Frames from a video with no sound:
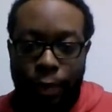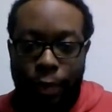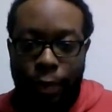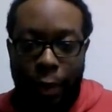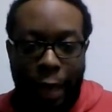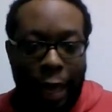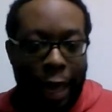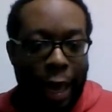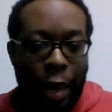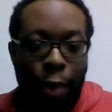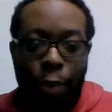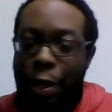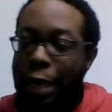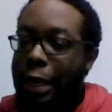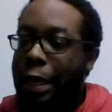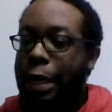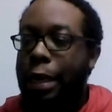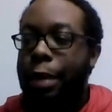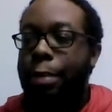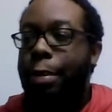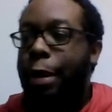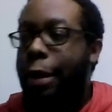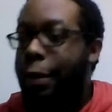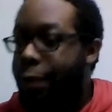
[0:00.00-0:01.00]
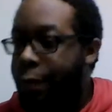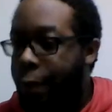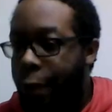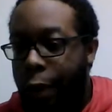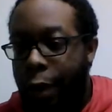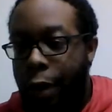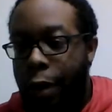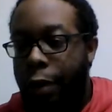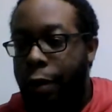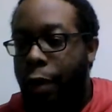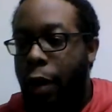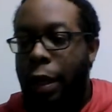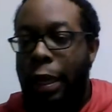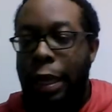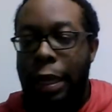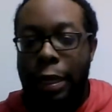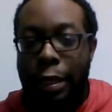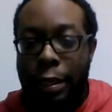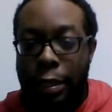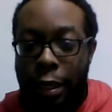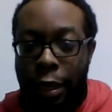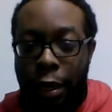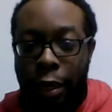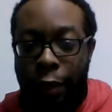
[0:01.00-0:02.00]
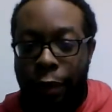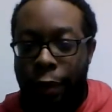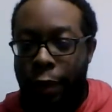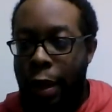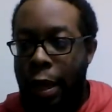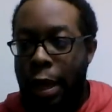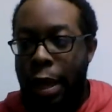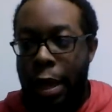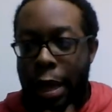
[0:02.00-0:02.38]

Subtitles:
I hate what they did to Brett Favre, all the other stuff.